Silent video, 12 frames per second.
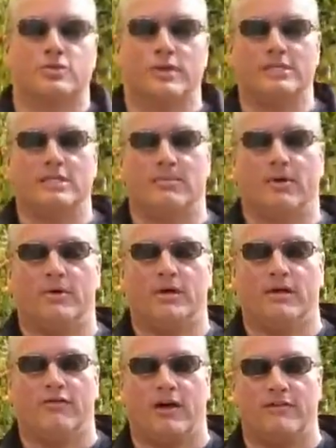is originally about
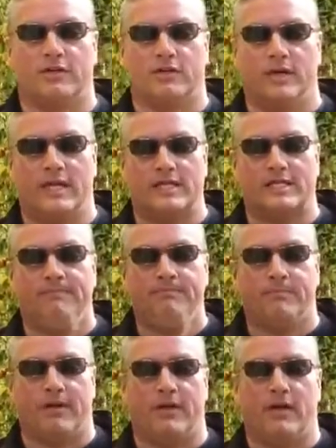95 degrees,
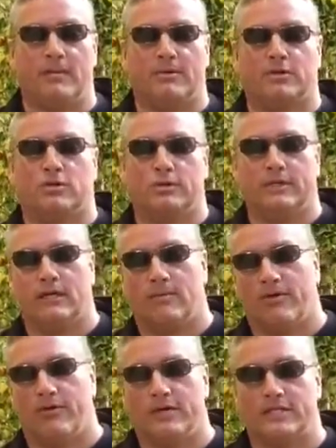but they are able to cool down
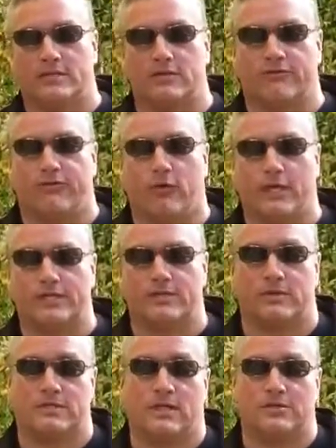about 36 or 40,
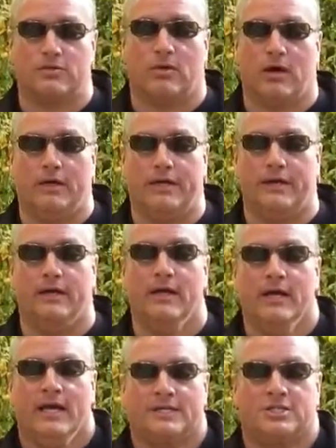so it's not too hot in here.
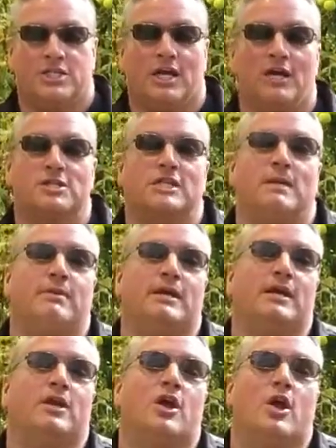It's a challenge
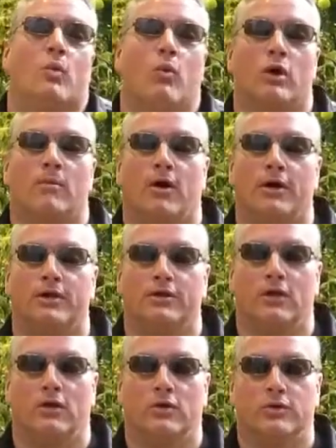keeping it warm all year
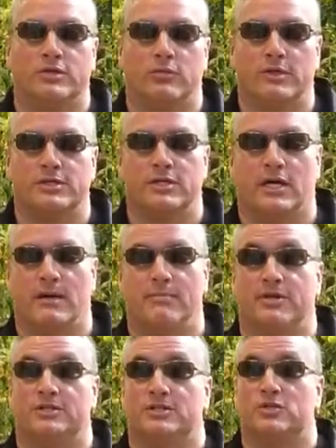long, of course in winter
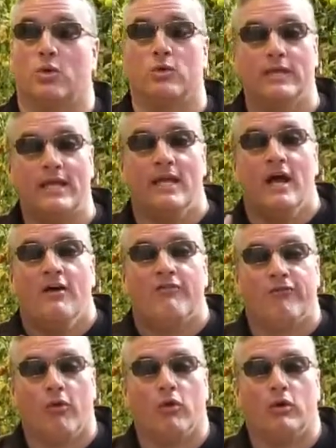time, because it's only
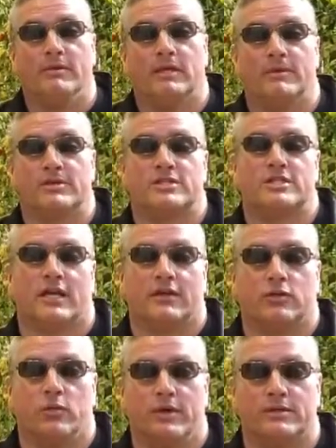4 millimeters thick,
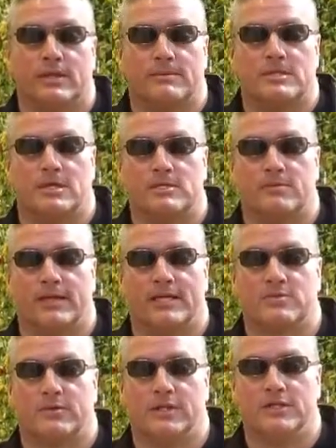the windows upstairs, but
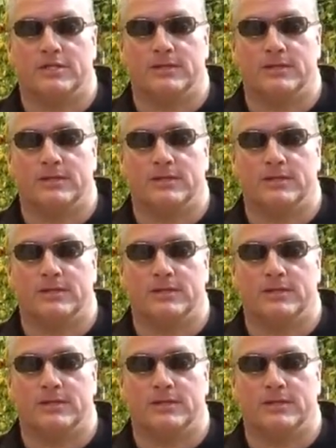that's what they